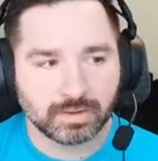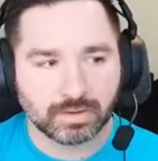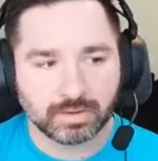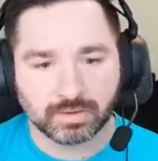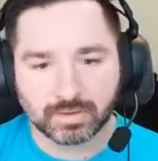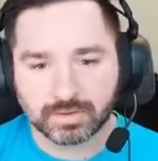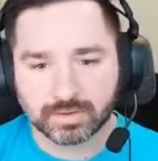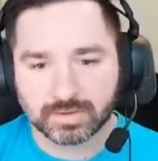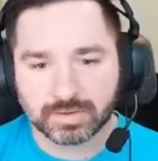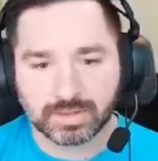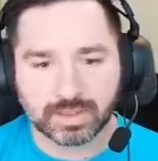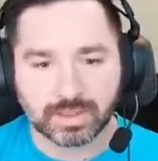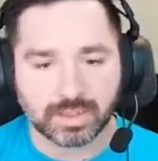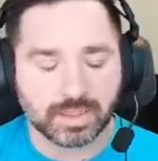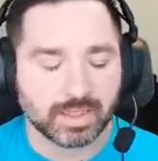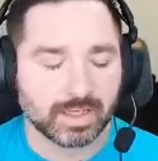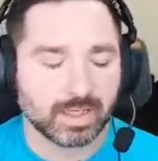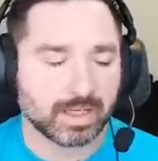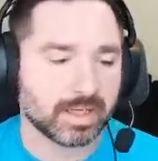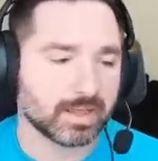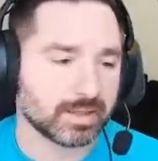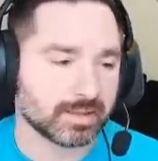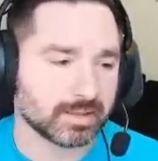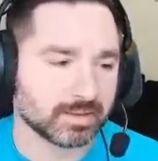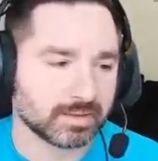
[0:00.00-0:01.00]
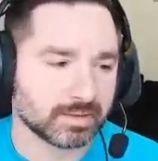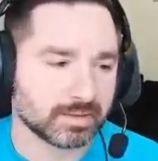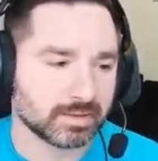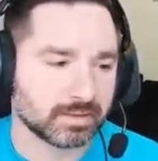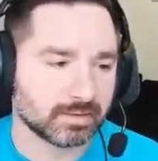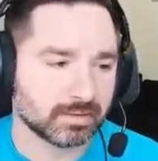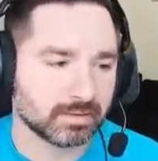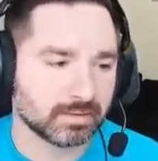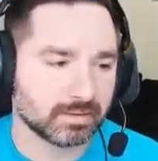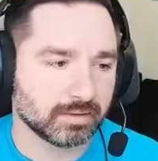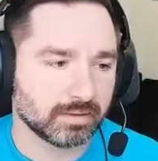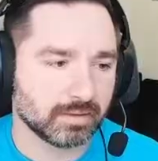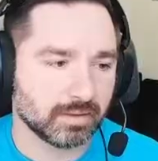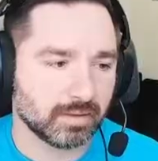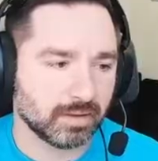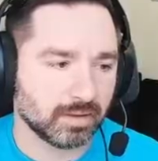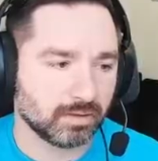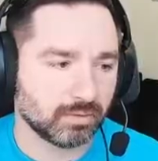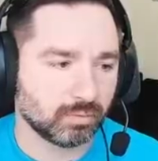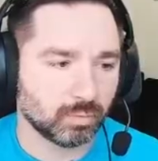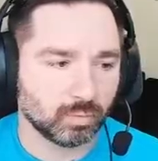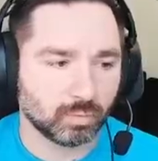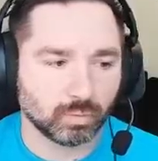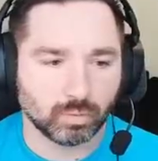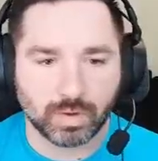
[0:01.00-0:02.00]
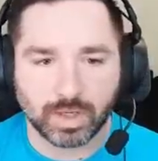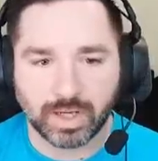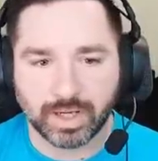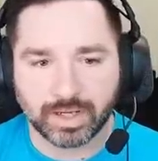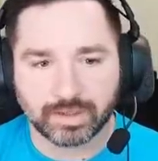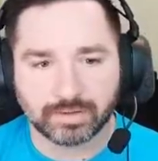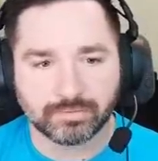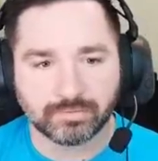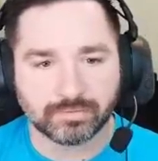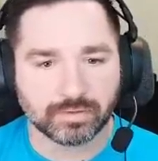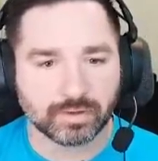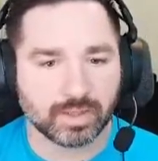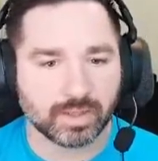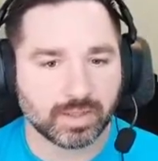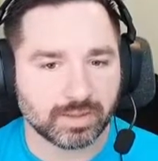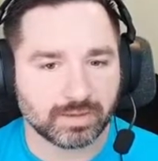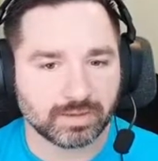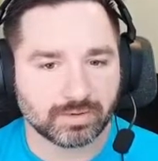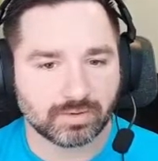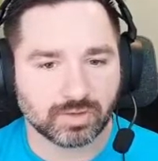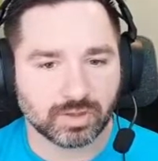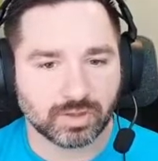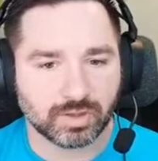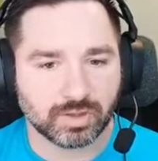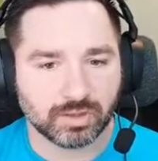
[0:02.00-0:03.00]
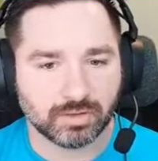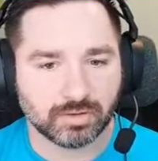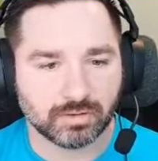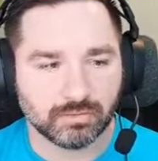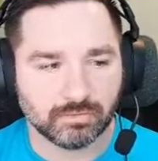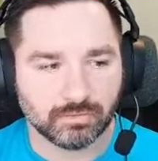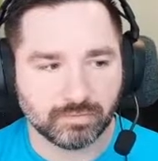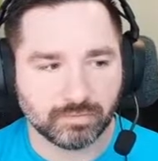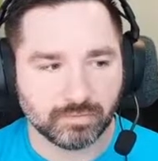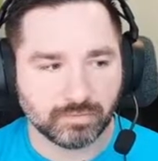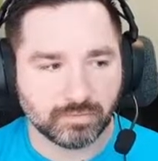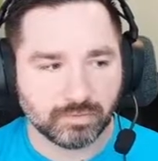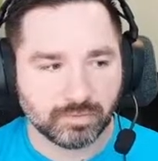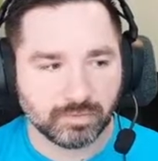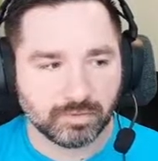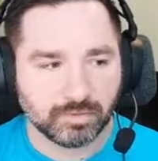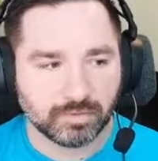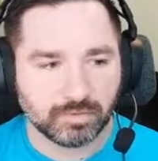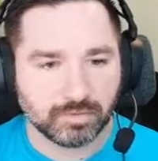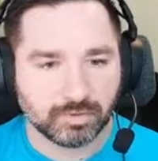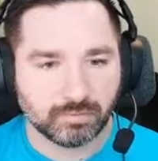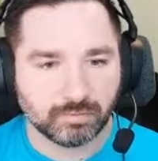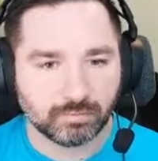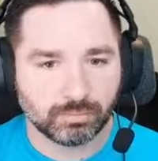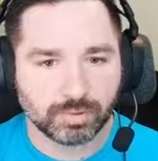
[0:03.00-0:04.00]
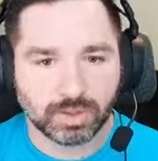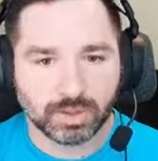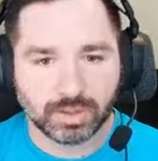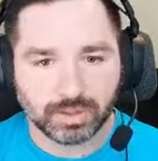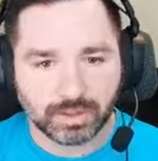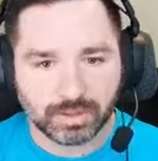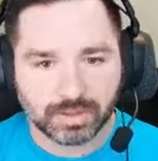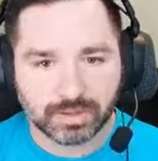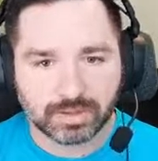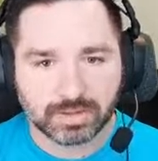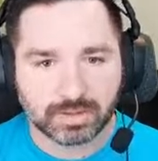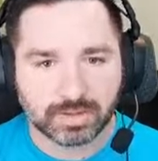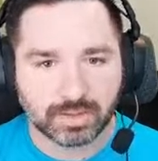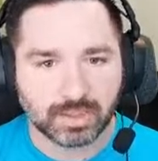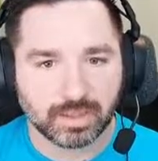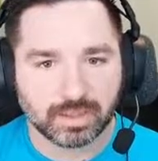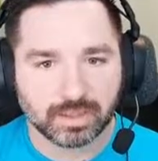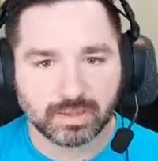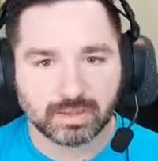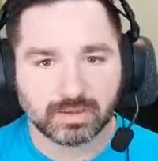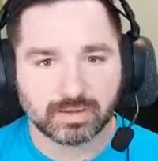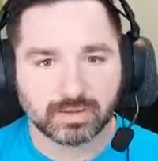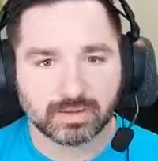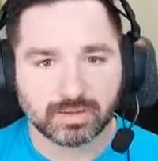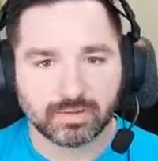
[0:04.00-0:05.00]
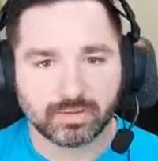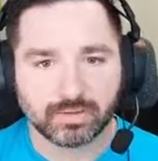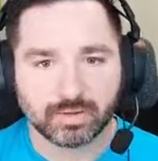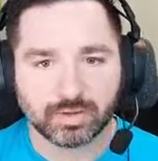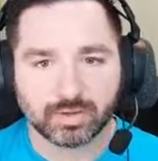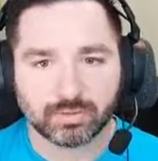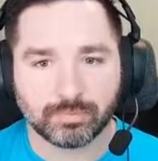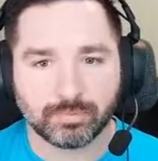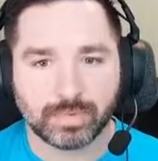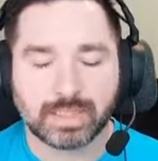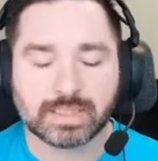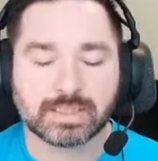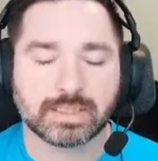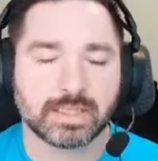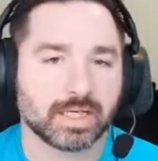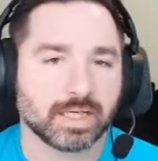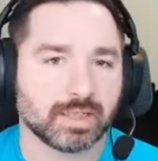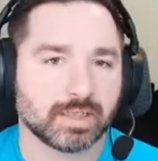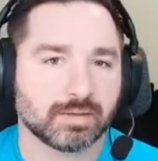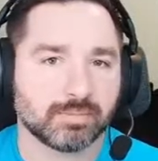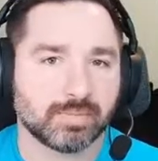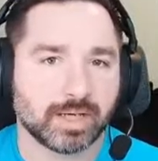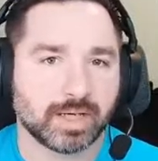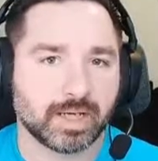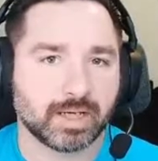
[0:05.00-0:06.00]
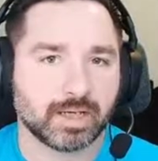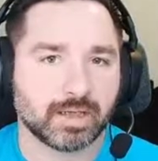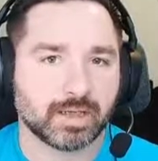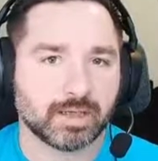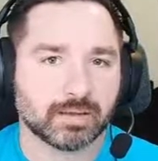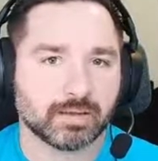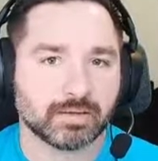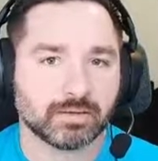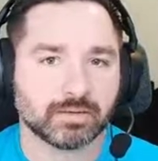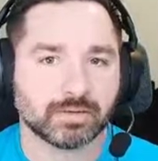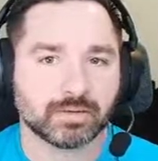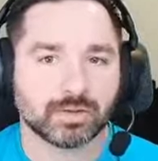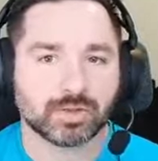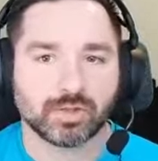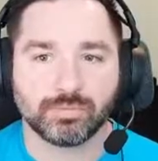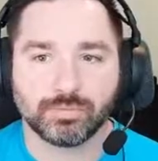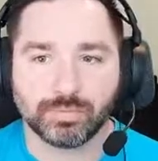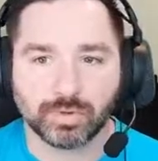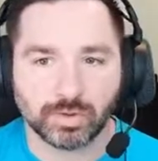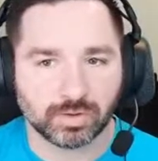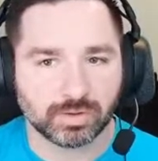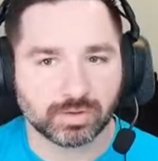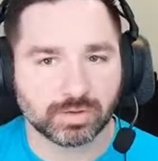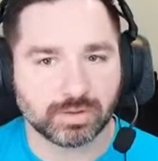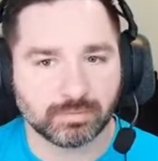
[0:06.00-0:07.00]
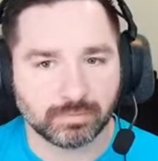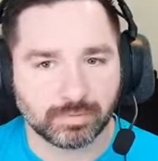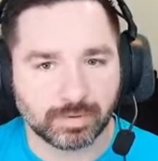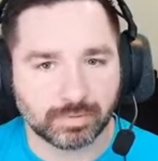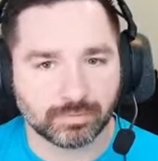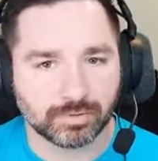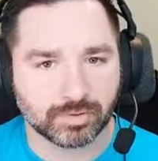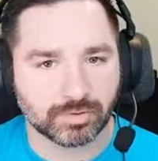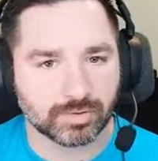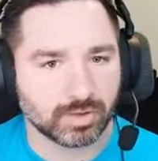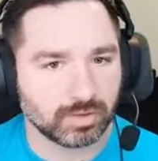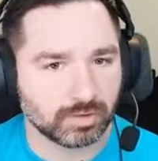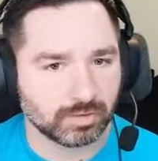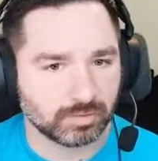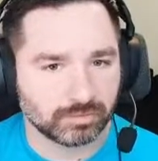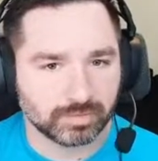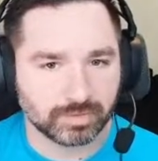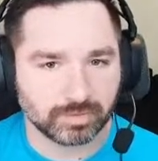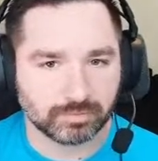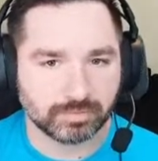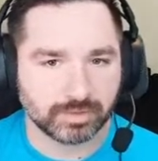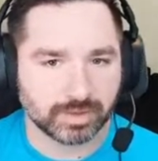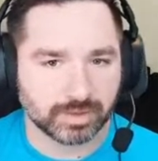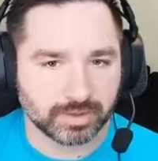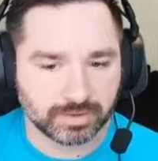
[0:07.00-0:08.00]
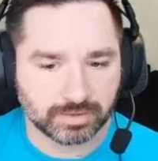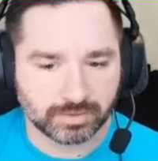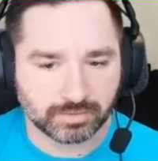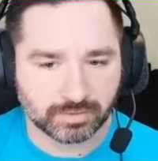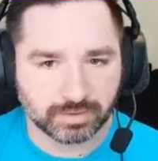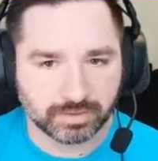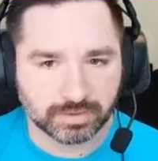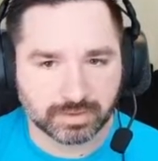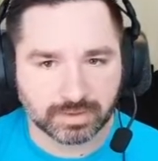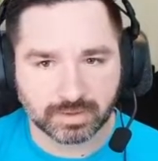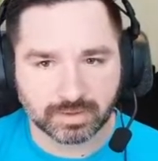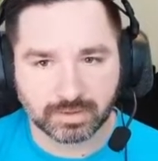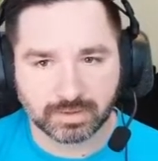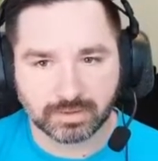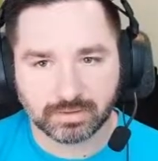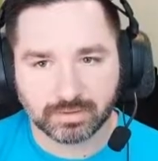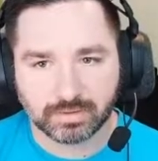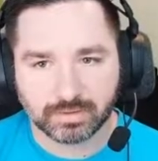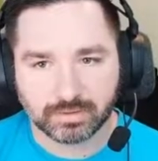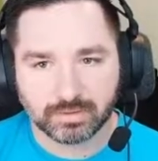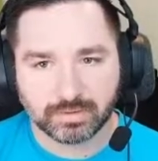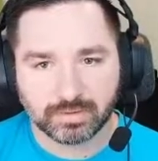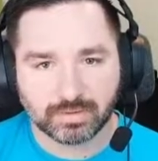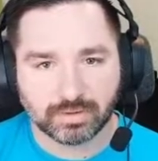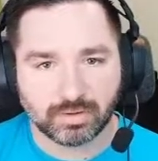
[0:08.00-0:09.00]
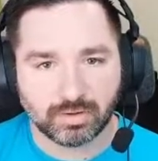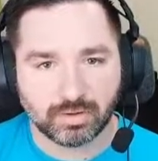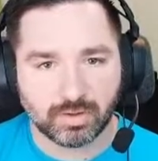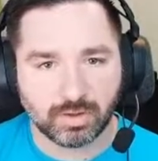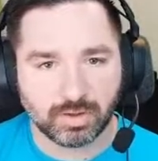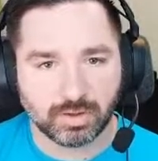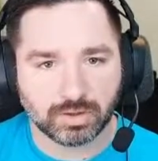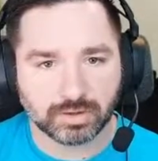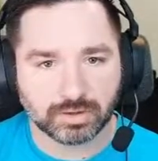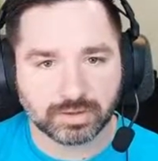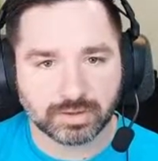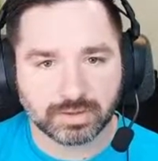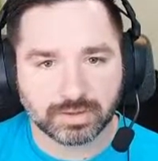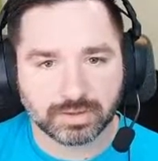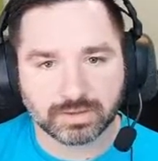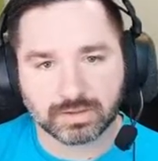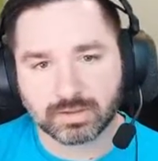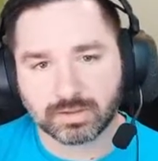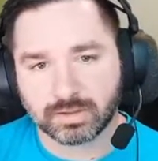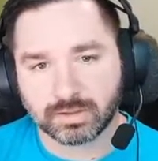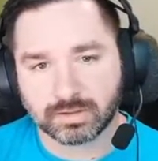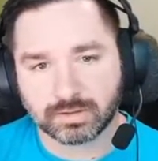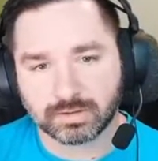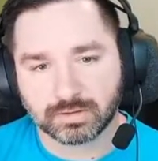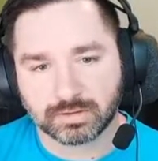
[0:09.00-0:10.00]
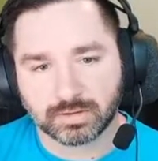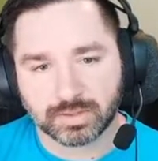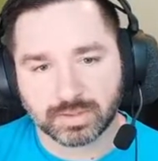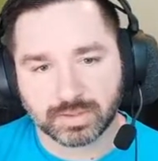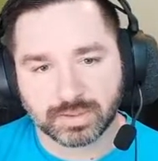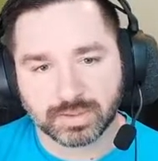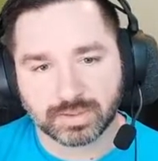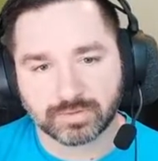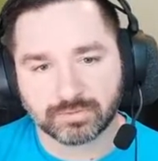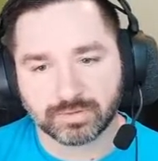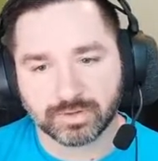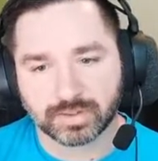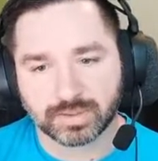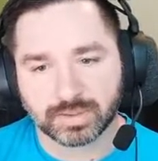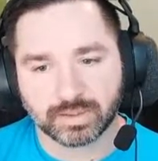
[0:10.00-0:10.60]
you can see it has a wide range of plugins, and they're maintained by community members all over the place. You can see all of these are in different